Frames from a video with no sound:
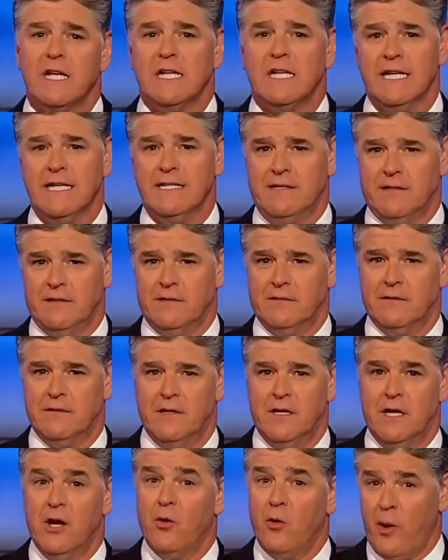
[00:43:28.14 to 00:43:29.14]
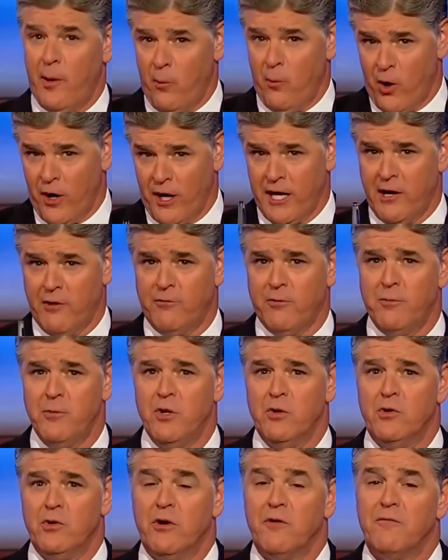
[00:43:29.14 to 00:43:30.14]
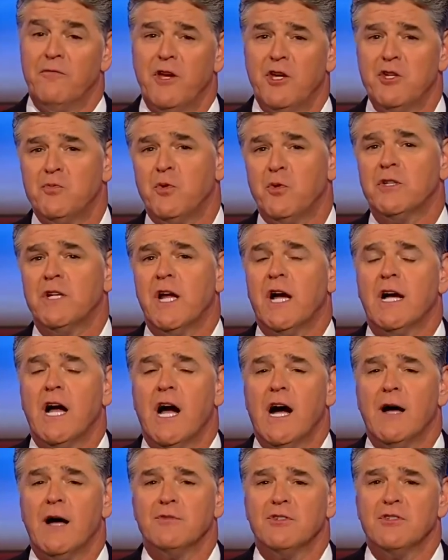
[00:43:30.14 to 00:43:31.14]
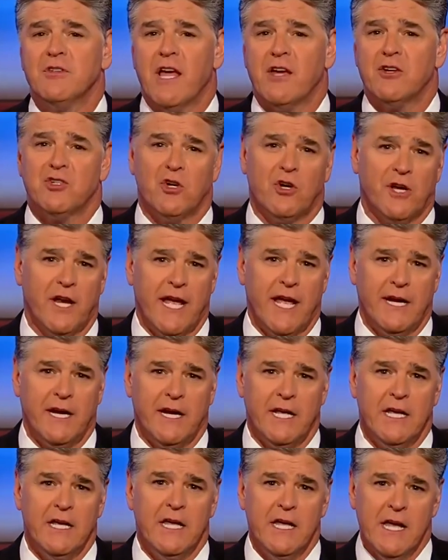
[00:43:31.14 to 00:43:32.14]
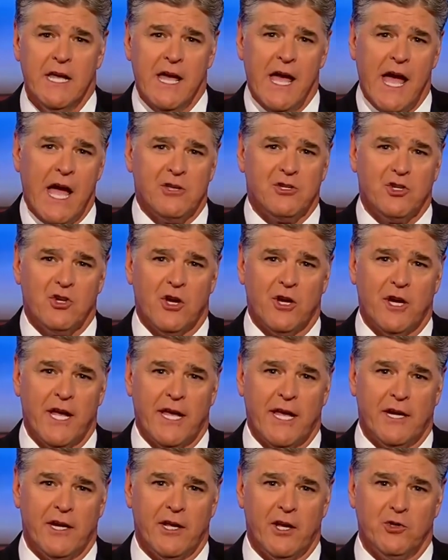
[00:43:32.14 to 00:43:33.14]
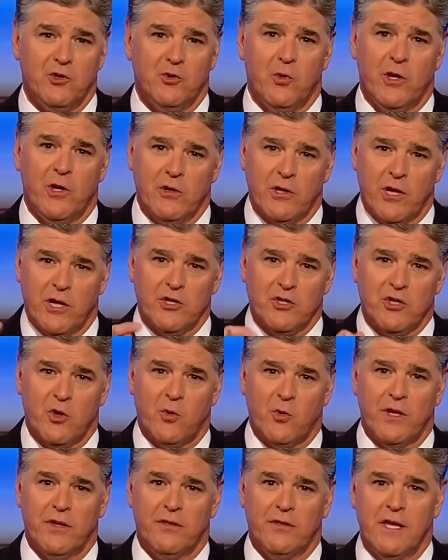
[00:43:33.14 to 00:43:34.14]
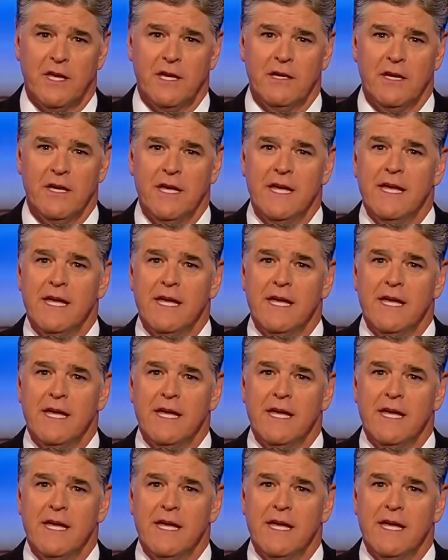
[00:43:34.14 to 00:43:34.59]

Clinton? We want to hear from you. Go to Facebook.com/Sean Hannity, @Sean Hannity on Twitter. Let us know what you think.